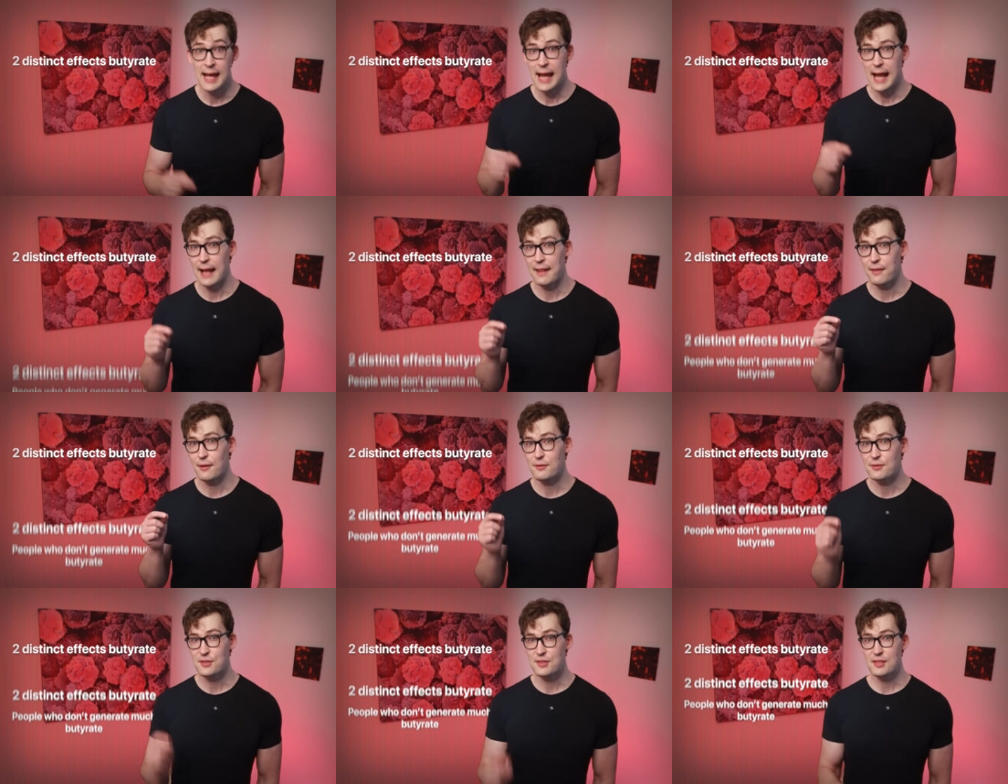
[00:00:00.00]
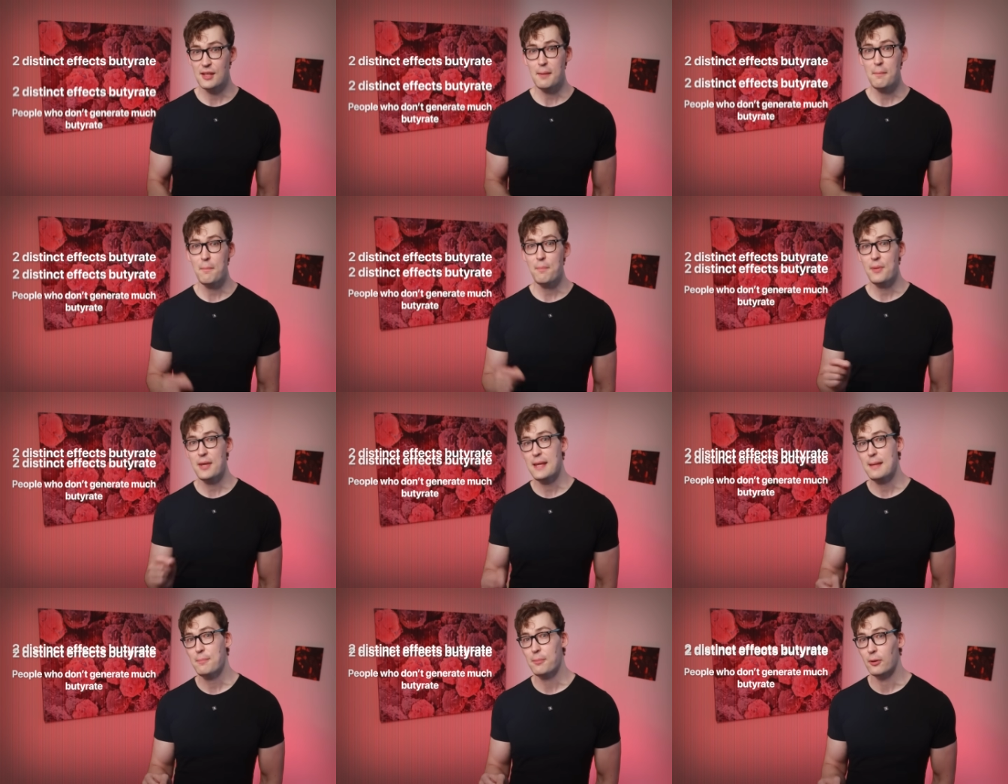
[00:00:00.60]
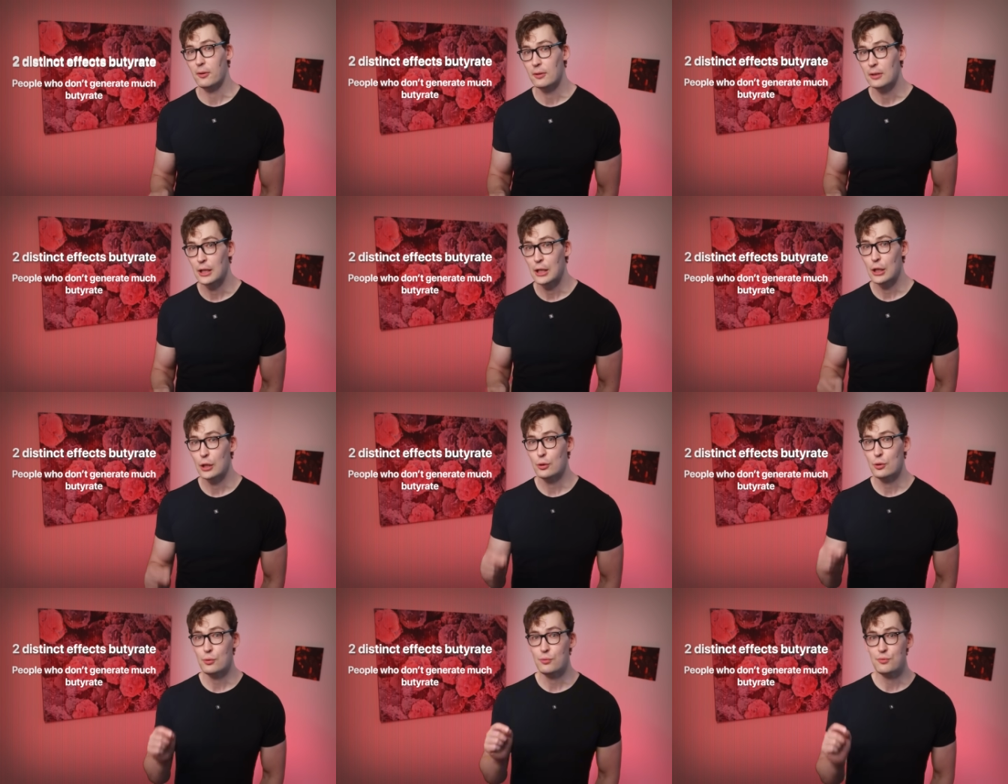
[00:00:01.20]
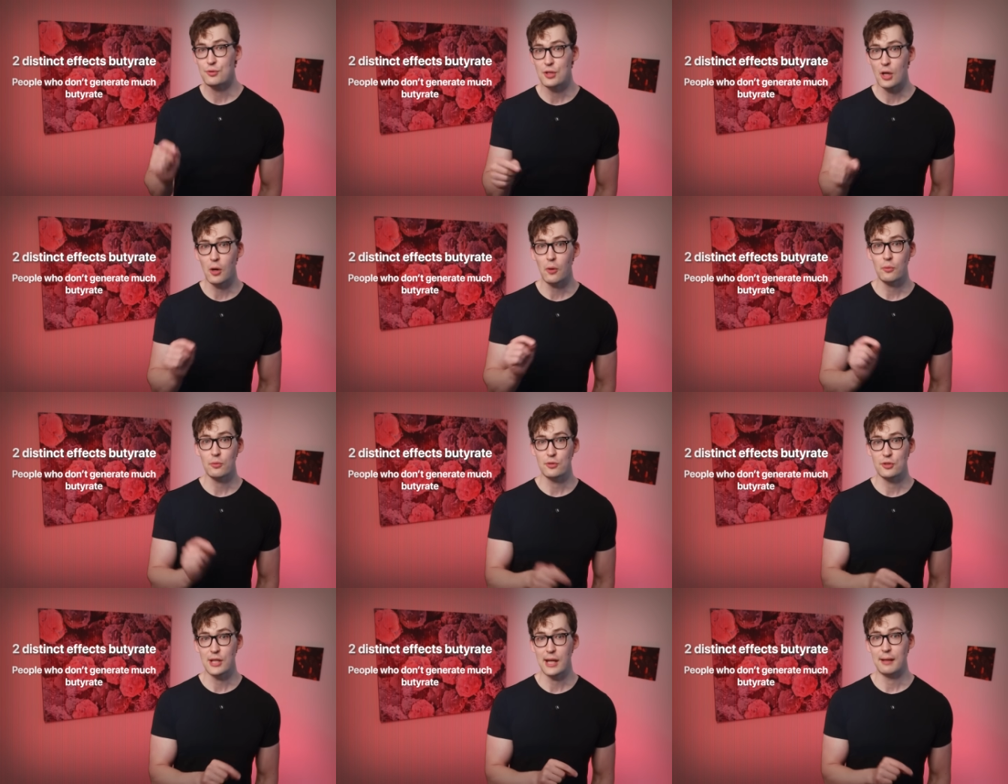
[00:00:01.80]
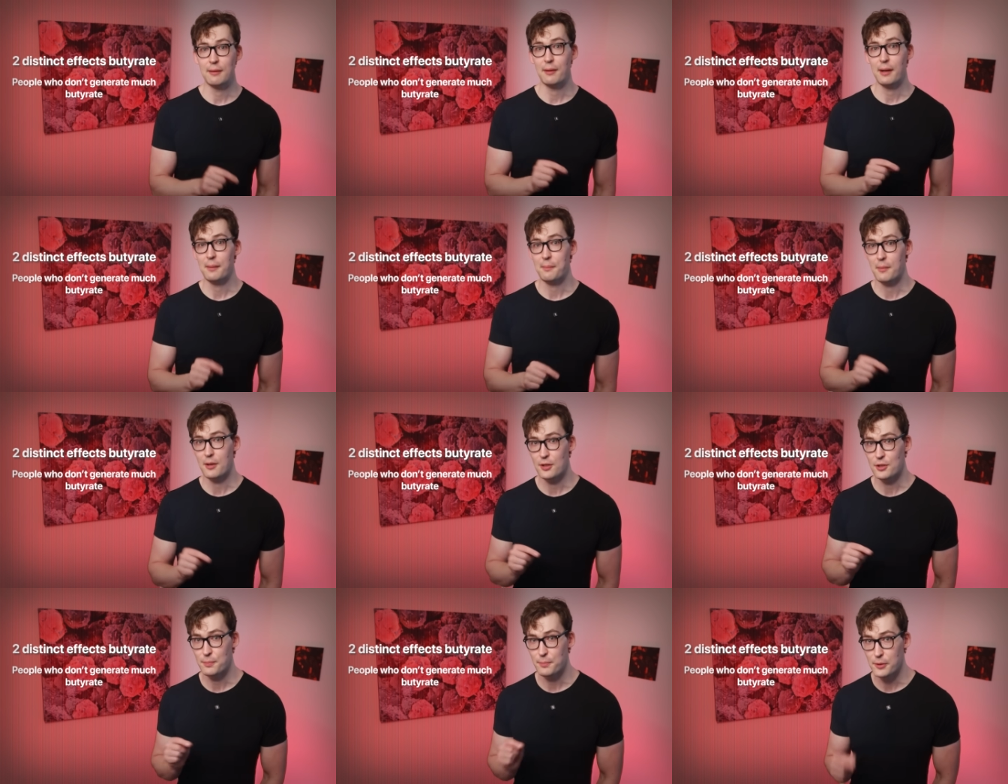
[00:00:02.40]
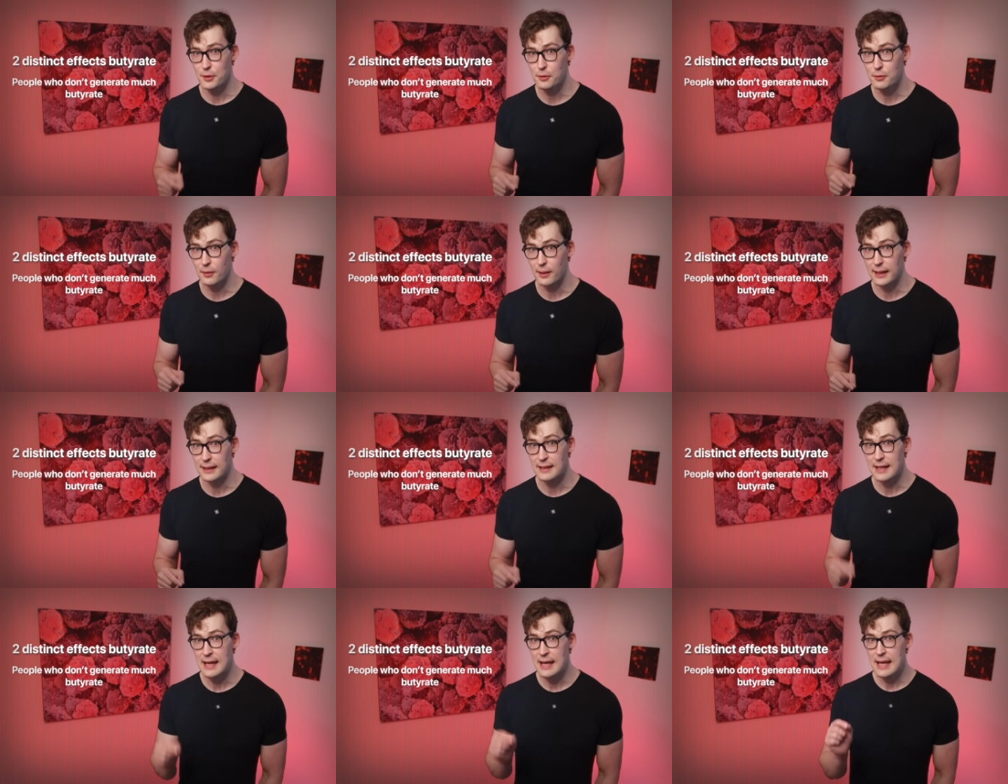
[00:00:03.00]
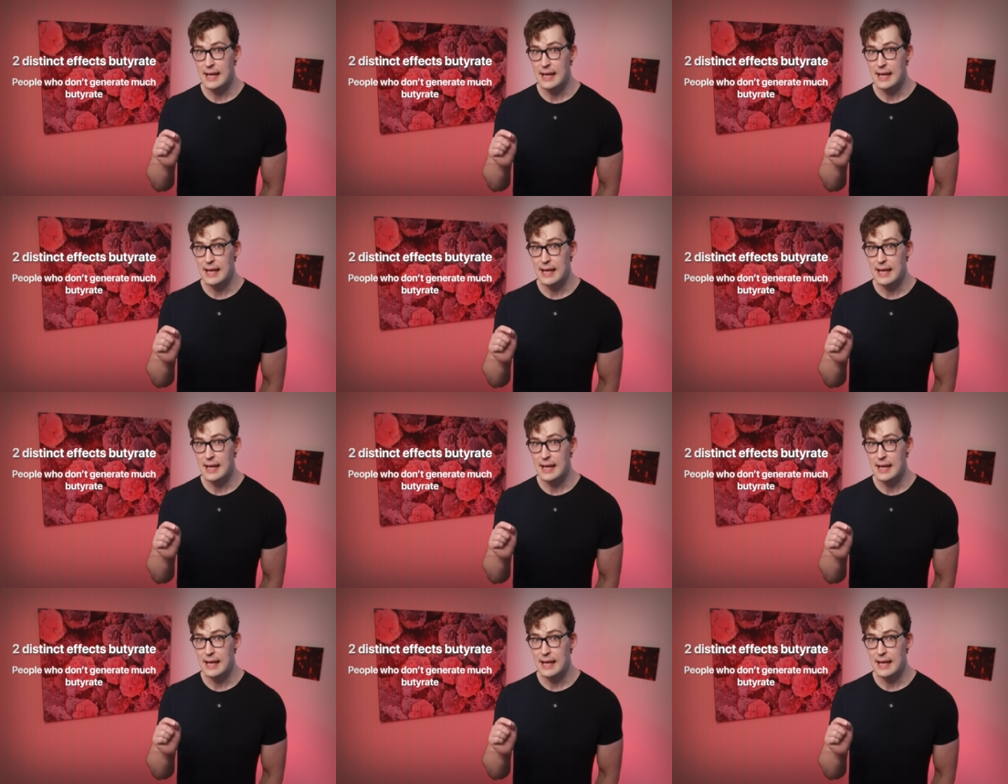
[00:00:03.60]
And there's some people who don't generate much butyrate,